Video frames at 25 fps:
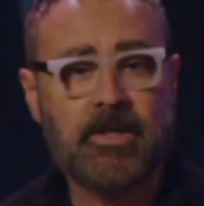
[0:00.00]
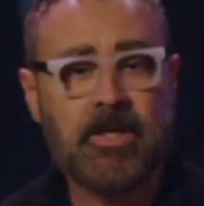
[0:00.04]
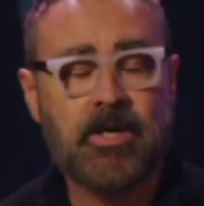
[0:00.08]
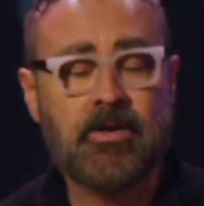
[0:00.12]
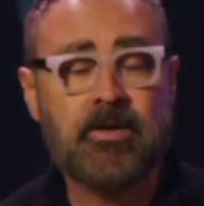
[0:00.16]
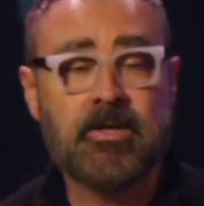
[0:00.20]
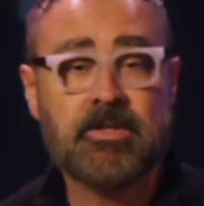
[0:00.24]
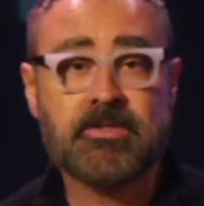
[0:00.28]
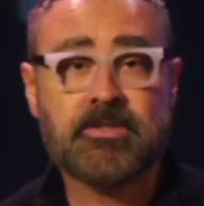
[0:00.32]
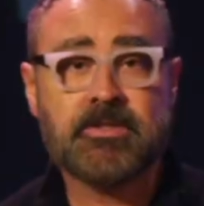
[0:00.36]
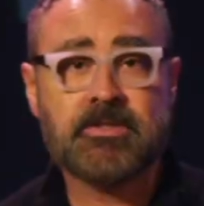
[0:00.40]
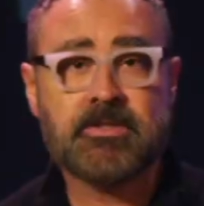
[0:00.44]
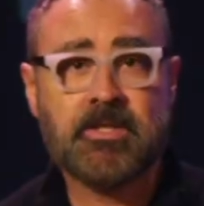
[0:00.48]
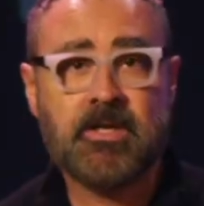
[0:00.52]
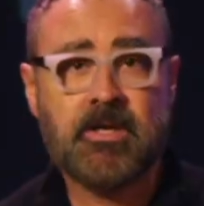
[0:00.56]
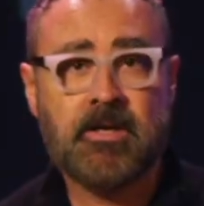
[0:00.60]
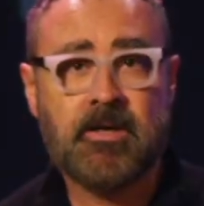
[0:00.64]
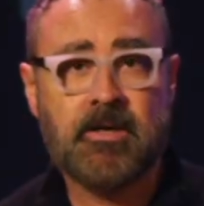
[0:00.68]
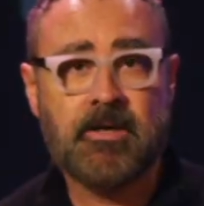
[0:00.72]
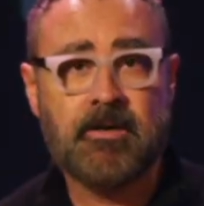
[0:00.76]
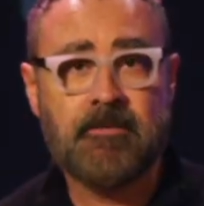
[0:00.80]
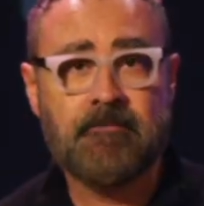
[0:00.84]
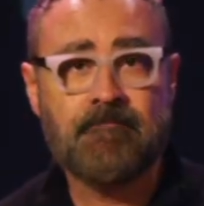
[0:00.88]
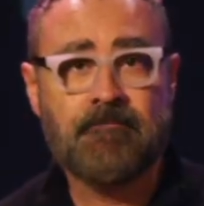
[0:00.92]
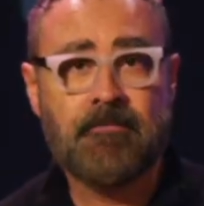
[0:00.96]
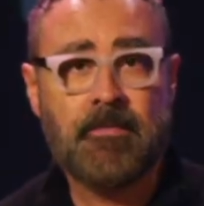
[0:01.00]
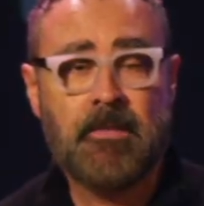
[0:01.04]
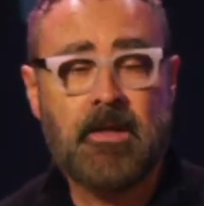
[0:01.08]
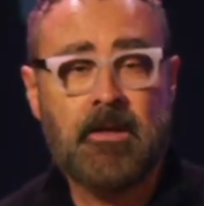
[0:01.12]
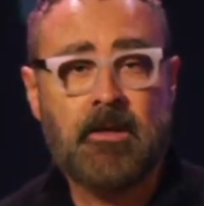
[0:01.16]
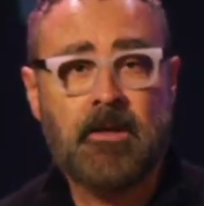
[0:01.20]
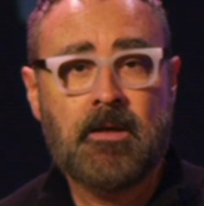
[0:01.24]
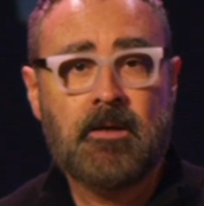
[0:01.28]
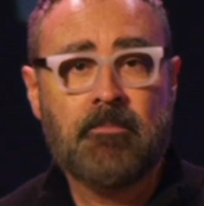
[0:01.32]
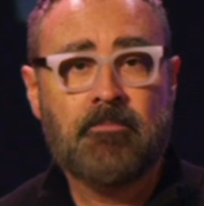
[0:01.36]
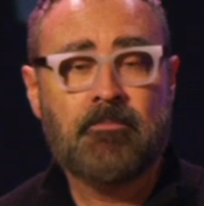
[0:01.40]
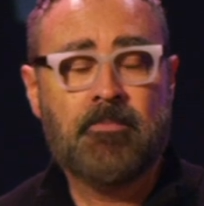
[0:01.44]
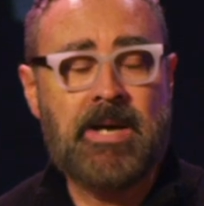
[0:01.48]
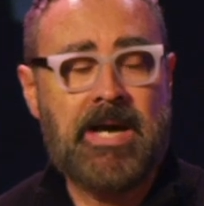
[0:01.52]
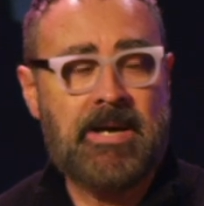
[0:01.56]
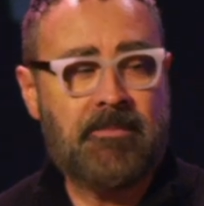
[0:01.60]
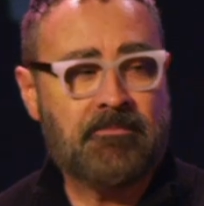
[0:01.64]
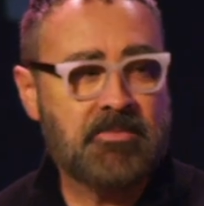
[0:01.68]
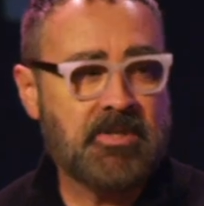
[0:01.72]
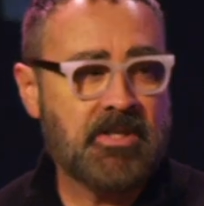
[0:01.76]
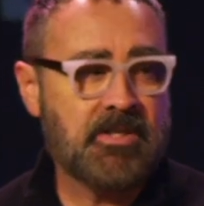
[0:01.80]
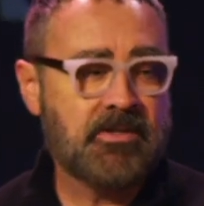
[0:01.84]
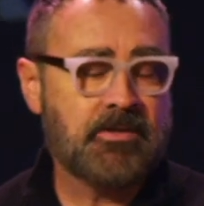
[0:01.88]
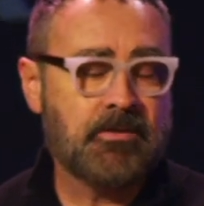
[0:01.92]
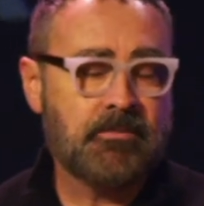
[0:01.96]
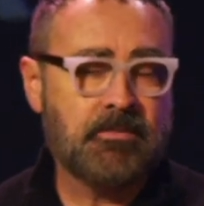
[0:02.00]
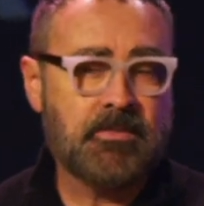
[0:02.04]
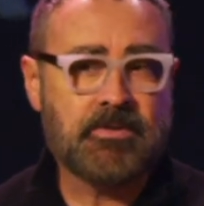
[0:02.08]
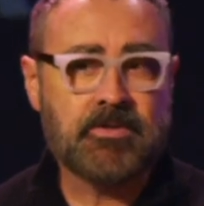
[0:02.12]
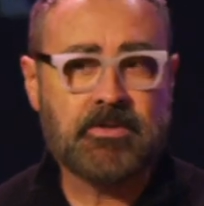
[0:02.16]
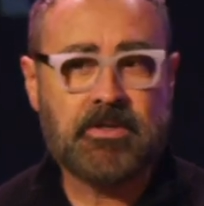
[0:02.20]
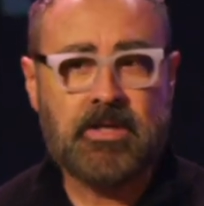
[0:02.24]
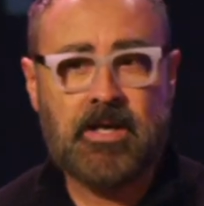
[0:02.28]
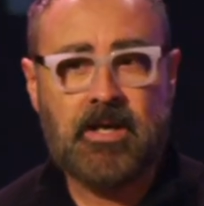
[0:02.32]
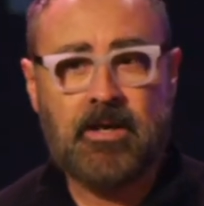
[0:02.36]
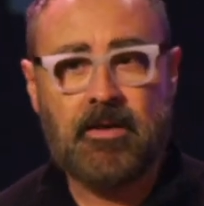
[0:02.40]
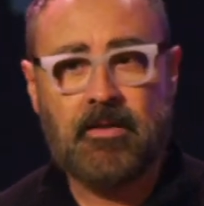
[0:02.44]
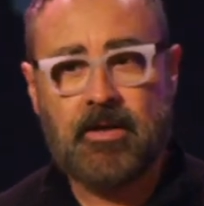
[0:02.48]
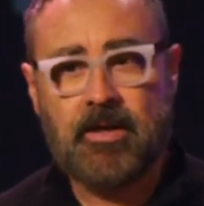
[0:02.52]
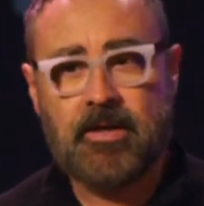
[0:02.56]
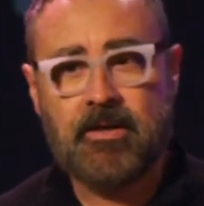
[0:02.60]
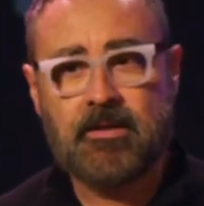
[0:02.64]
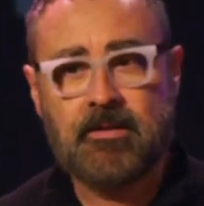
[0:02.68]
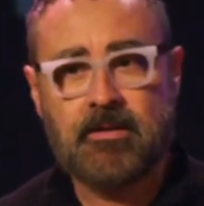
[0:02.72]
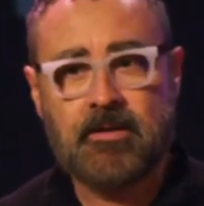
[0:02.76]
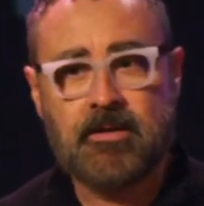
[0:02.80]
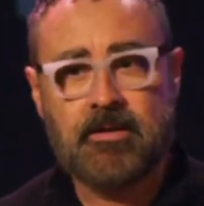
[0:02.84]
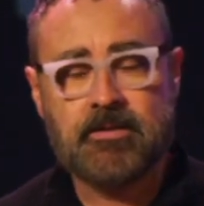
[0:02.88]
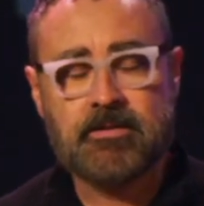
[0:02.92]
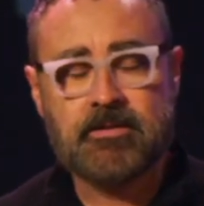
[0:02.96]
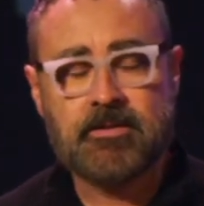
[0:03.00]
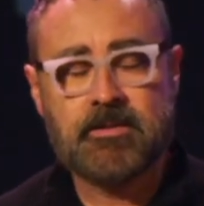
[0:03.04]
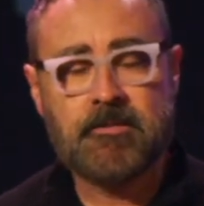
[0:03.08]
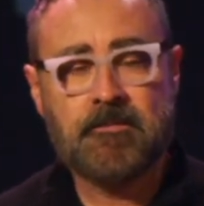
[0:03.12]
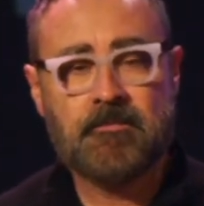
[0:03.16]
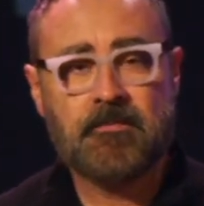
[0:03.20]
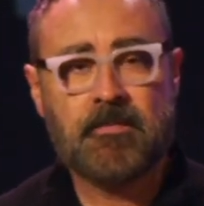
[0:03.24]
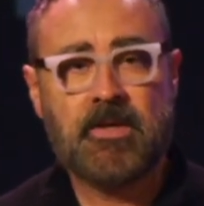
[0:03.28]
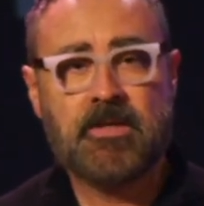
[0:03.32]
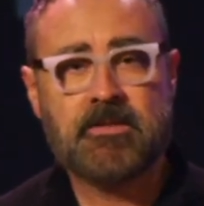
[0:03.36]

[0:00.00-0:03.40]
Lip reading: know, it's time. Baptism is kind of like this.